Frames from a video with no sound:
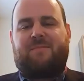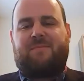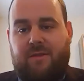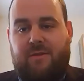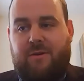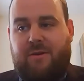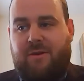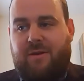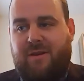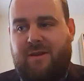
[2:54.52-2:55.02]

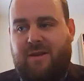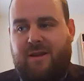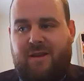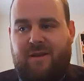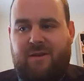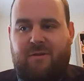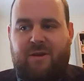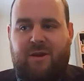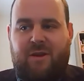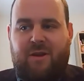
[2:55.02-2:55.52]
another uh,
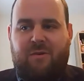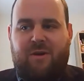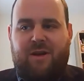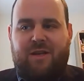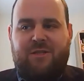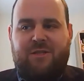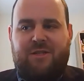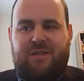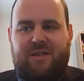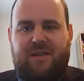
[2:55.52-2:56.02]
great
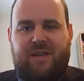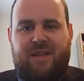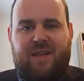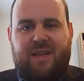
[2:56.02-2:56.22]
question.